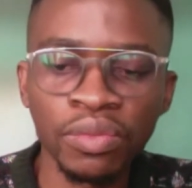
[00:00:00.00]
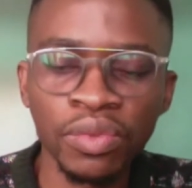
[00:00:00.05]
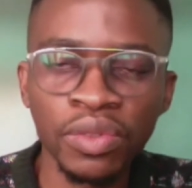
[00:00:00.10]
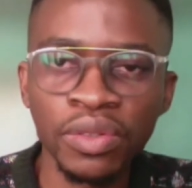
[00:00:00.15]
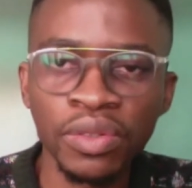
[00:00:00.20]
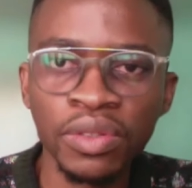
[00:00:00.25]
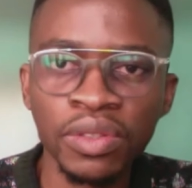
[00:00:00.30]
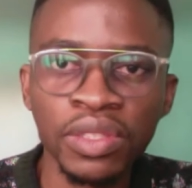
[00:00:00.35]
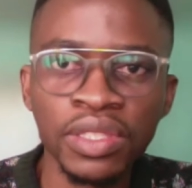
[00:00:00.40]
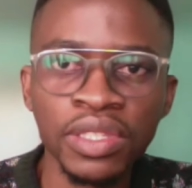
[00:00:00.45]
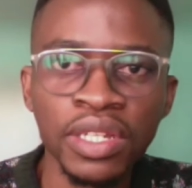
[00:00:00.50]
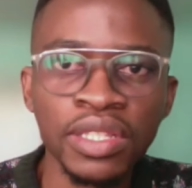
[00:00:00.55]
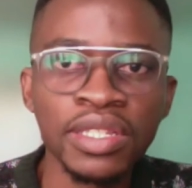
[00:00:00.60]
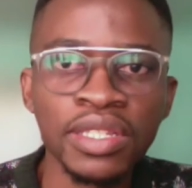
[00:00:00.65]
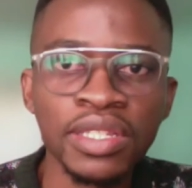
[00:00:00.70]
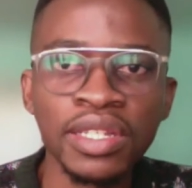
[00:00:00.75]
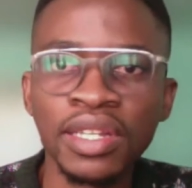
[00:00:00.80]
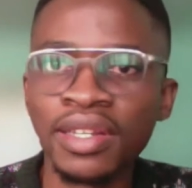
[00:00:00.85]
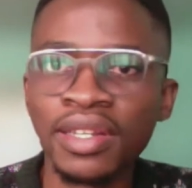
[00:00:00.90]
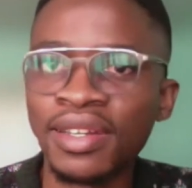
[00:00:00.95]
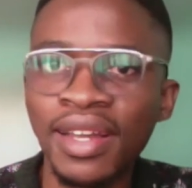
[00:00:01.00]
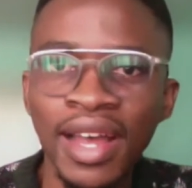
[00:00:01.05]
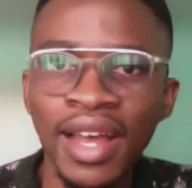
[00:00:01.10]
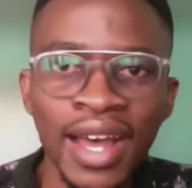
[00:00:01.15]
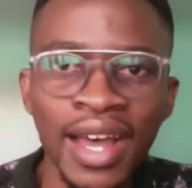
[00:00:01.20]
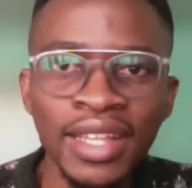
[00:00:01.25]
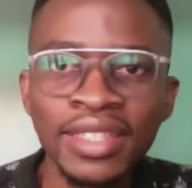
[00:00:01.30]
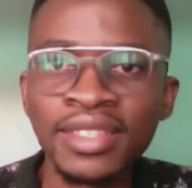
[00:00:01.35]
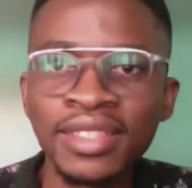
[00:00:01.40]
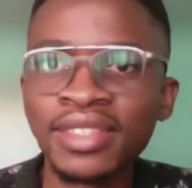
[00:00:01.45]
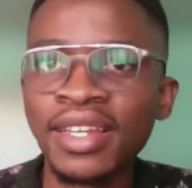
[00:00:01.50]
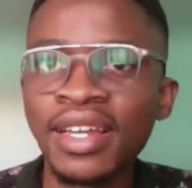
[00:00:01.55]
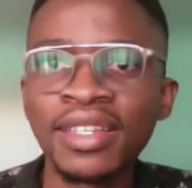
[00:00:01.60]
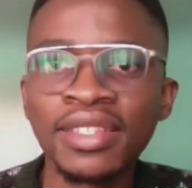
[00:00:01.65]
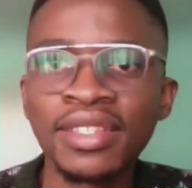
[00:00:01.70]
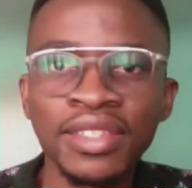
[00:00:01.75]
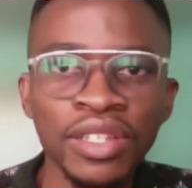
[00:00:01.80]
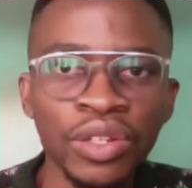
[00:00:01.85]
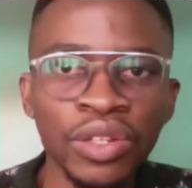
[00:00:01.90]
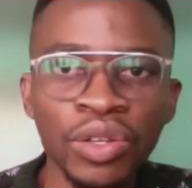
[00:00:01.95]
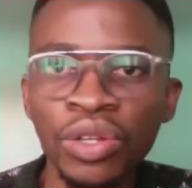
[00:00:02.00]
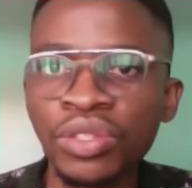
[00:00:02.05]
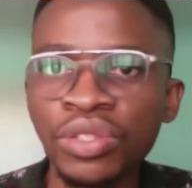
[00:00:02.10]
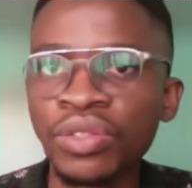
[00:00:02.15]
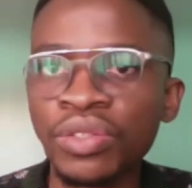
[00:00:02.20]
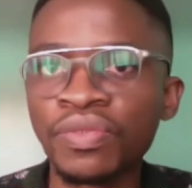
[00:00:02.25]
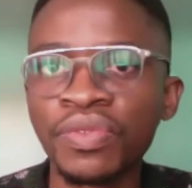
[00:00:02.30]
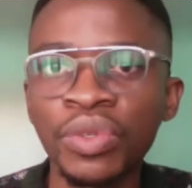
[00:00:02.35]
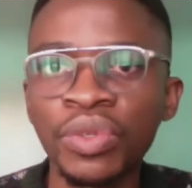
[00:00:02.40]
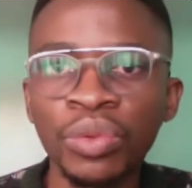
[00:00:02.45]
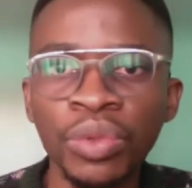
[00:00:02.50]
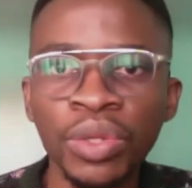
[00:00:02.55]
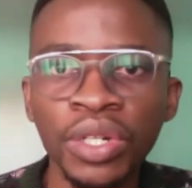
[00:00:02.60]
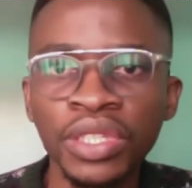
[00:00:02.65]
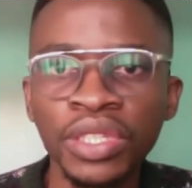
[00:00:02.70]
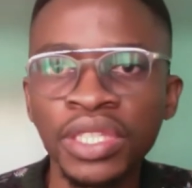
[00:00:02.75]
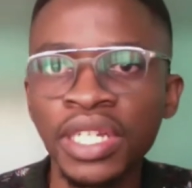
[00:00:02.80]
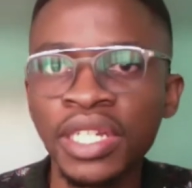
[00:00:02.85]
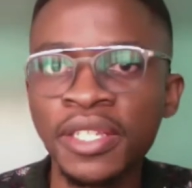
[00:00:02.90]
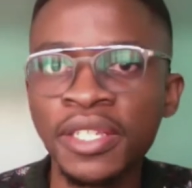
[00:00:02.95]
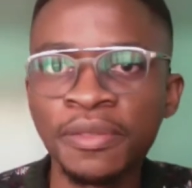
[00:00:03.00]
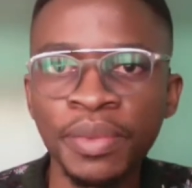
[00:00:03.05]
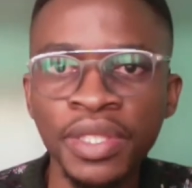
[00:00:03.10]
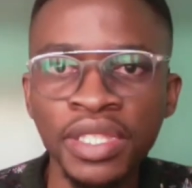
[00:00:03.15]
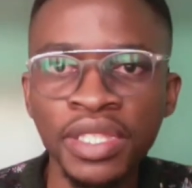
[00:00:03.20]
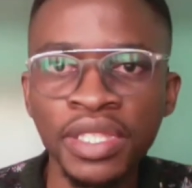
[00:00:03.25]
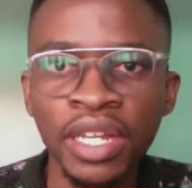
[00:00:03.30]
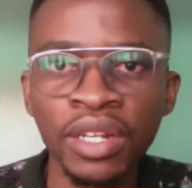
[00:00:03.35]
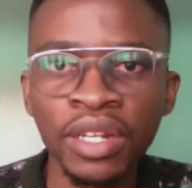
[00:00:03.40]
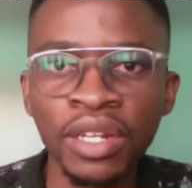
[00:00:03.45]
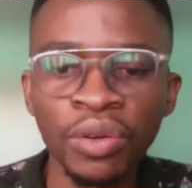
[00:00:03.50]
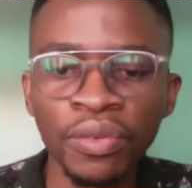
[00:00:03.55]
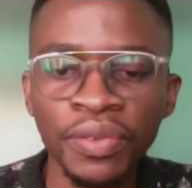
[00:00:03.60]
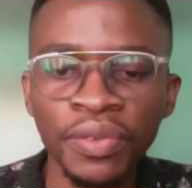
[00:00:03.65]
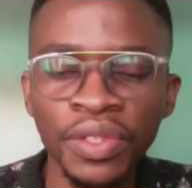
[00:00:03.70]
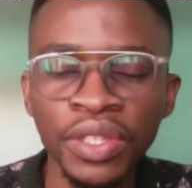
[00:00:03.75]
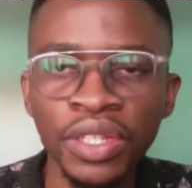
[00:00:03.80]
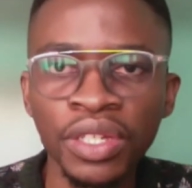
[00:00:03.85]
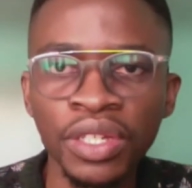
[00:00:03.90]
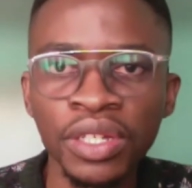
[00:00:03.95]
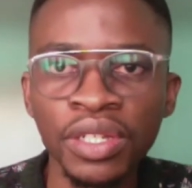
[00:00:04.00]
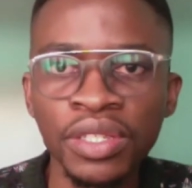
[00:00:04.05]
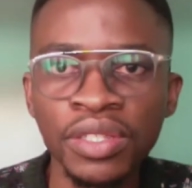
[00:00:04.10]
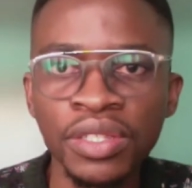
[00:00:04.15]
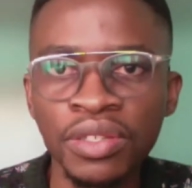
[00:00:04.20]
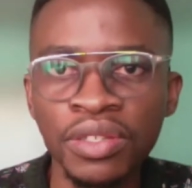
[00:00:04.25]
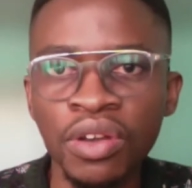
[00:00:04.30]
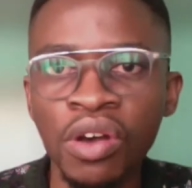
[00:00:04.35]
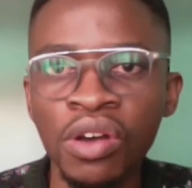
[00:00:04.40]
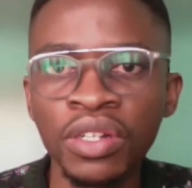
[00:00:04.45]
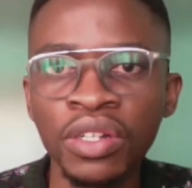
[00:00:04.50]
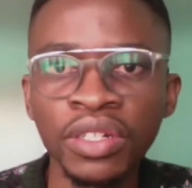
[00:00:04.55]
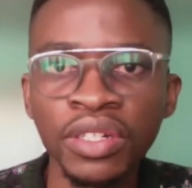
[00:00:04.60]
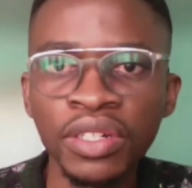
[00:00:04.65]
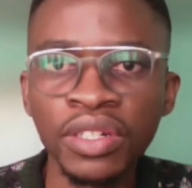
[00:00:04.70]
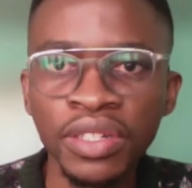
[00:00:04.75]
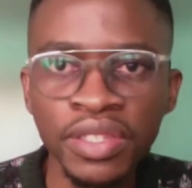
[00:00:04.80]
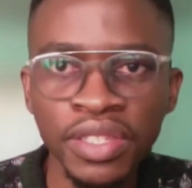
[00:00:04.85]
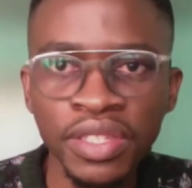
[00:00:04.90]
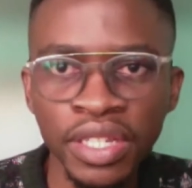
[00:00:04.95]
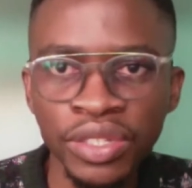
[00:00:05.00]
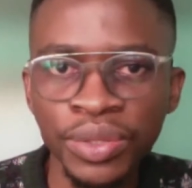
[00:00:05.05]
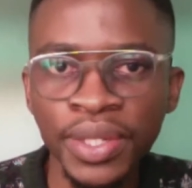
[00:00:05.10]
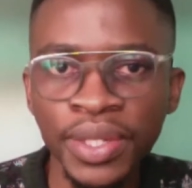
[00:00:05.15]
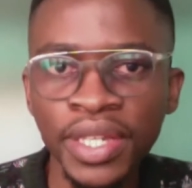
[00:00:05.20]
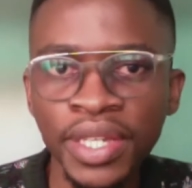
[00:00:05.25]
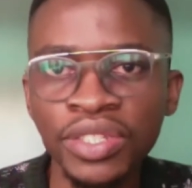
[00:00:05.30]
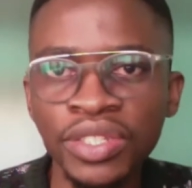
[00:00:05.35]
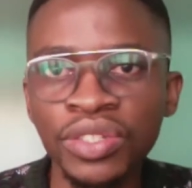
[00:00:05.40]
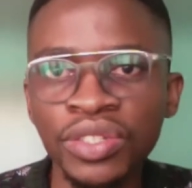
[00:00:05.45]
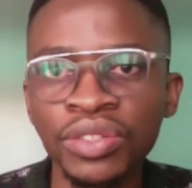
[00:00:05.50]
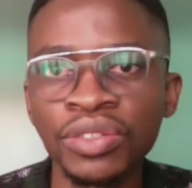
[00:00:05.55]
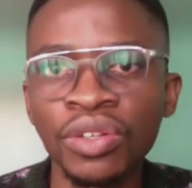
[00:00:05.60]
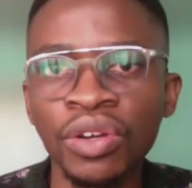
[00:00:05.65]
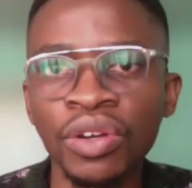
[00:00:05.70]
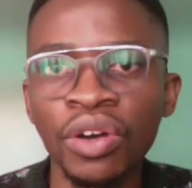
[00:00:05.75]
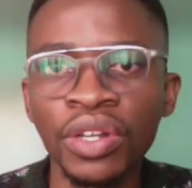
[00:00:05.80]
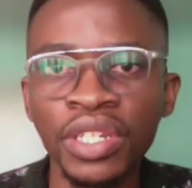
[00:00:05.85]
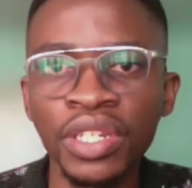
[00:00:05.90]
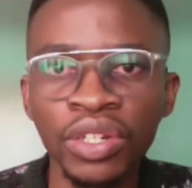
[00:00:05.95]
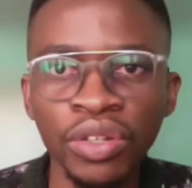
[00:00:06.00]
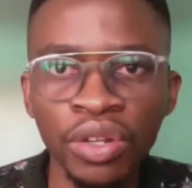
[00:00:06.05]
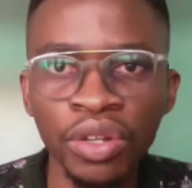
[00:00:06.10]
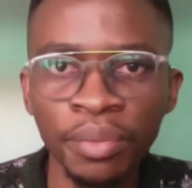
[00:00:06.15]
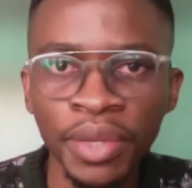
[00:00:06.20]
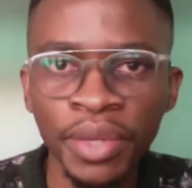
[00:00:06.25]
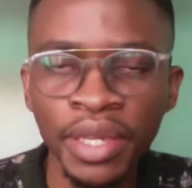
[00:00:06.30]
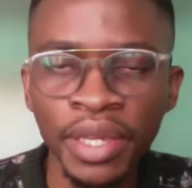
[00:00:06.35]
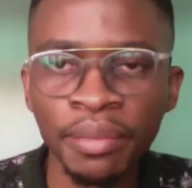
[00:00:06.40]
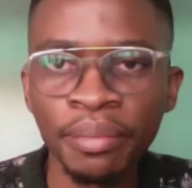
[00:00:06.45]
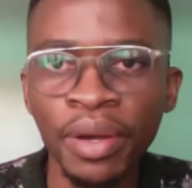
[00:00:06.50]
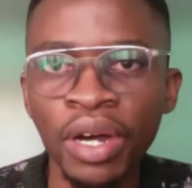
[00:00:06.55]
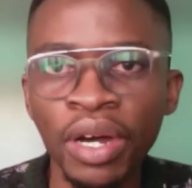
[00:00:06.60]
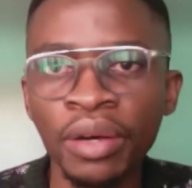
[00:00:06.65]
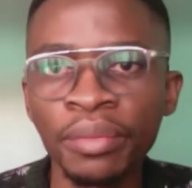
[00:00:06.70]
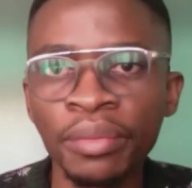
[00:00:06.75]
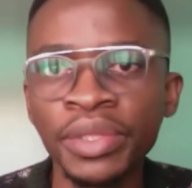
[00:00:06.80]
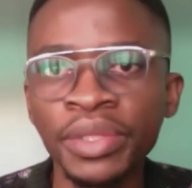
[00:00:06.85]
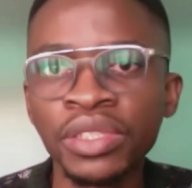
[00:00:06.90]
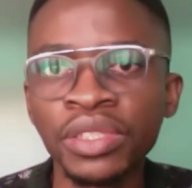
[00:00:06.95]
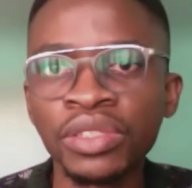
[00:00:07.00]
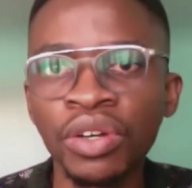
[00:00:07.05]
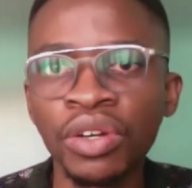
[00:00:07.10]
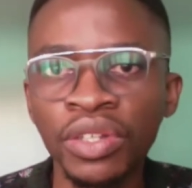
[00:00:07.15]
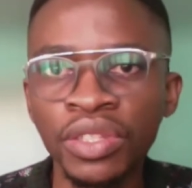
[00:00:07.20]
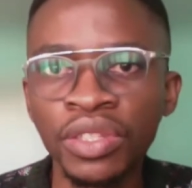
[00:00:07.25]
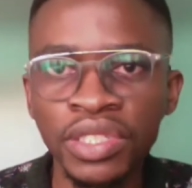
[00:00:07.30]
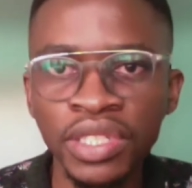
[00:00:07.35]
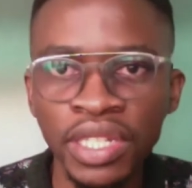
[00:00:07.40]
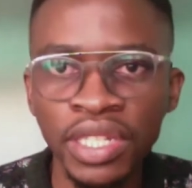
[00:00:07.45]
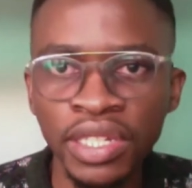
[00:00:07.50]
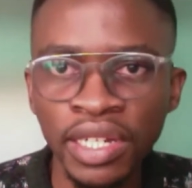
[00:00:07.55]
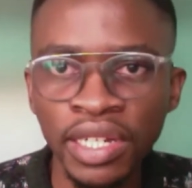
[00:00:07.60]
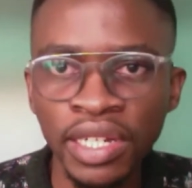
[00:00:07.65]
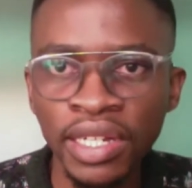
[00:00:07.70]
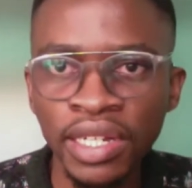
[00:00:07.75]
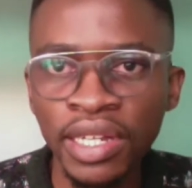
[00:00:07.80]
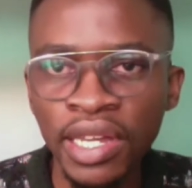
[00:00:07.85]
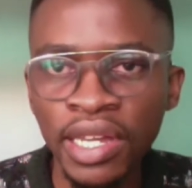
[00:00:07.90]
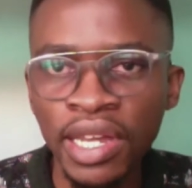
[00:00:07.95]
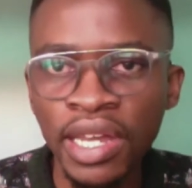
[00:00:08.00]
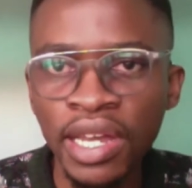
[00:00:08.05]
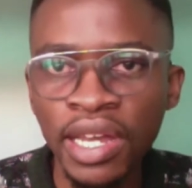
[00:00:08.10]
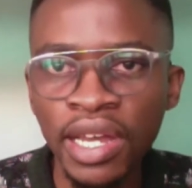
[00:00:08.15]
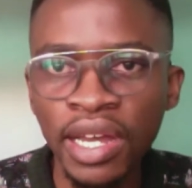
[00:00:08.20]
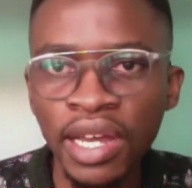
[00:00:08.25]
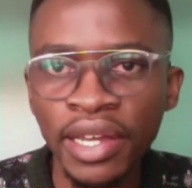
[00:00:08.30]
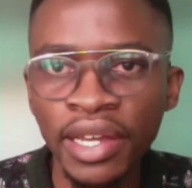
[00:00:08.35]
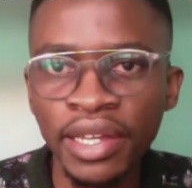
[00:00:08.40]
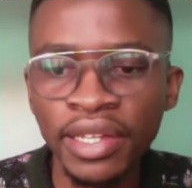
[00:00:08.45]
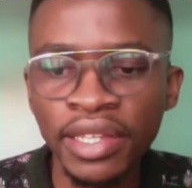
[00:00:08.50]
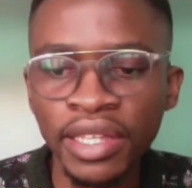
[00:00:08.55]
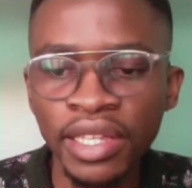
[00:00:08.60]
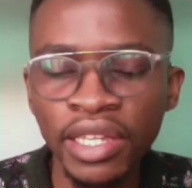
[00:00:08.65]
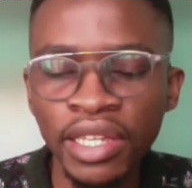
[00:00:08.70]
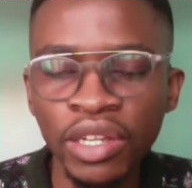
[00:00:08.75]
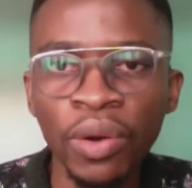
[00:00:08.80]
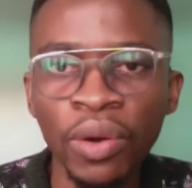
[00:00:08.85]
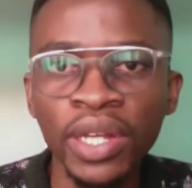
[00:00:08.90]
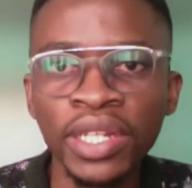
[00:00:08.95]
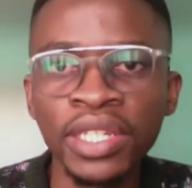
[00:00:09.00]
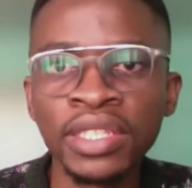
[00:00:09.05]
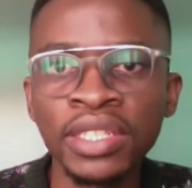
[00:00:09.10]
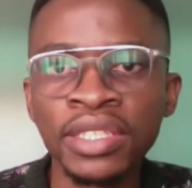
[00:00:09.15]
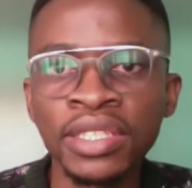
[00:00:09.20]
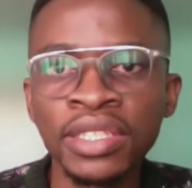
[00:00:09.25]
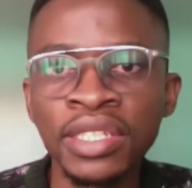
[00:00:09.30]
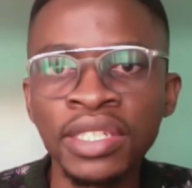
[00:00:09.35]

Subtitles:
it undoes a lot of the work that has been done over the years on girls' education, on economic empowerment, on gender equality